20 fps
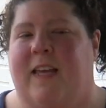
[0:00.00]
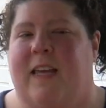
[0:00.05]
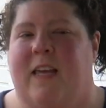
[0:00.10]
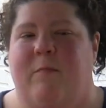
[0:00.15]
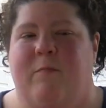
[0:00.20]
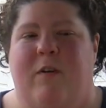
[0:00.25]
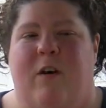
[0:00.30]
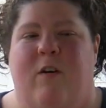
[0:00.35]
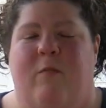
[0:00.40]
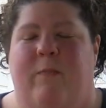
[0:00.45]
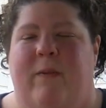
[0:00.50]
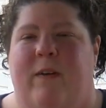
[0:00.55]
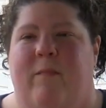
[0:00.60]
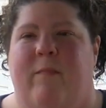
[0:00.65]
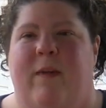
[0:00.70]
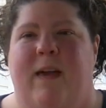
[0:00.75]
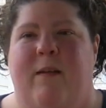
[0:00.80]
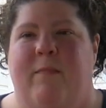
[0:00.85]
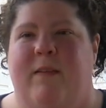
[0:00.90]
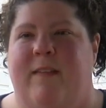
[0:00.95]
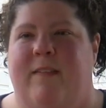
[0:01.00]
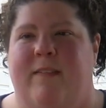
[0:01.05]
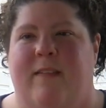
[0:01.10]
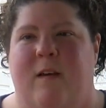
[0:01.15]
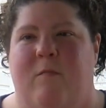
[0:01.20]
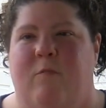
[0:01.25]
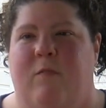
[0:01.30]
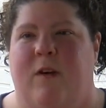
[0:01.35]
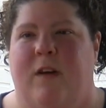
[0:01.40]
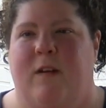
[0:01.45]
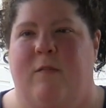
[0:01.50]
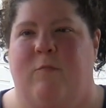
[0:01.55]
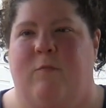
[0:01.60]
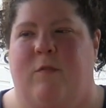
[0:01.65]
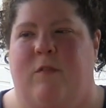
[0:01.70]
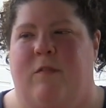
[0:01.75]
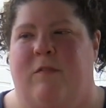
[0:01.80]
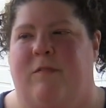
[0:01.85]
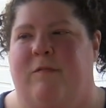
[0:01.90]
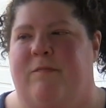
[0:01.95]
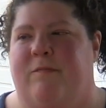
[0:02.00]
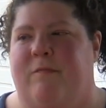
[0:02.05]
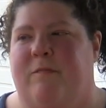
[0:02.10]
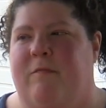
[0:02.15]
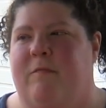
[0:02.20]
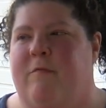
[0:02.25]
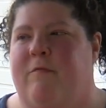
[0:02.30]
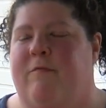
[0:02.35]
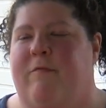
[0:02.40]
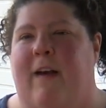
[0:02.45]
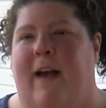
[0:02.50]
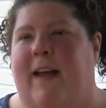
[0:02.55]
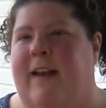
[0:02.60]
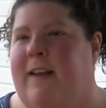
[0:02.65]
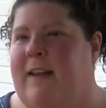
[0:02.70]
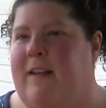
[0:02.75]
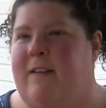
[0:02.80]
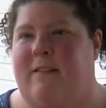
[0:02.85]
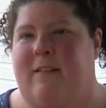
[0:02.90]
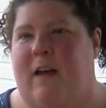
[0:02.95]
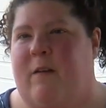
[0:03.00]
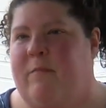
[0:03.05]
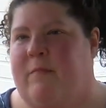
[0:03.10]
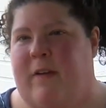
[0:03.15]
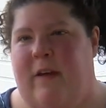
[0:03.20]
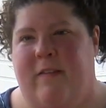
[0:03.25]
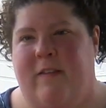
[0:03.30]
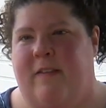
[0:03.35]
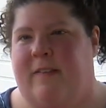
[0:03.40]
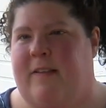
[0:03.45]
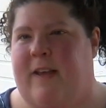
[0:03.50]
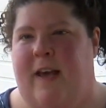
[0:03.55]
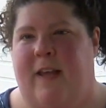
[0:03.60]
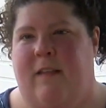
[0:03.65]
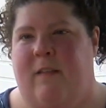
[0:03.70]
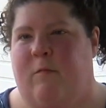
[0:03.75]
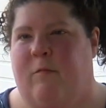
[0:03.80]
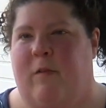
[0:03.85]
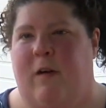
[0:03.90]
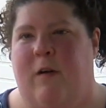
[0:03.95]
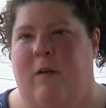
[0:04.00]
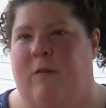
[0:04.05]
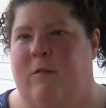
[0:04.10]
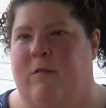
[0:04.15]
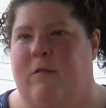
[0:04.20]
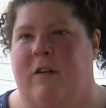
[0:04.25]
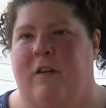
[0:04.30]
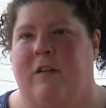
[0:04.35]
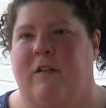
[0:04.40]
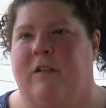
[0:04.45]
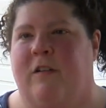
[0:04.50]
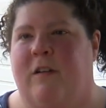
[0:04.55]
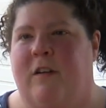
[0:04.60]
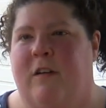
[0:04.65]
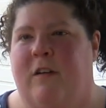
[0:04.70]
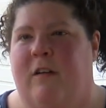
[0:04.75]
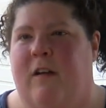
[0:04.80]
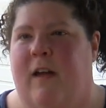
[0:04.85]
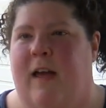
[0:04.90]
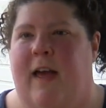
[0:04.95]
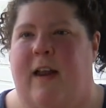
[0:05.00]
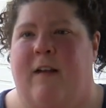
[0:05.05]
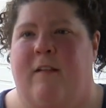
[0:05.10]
keep hoping maybe someone will find it dumped on the side of the road or at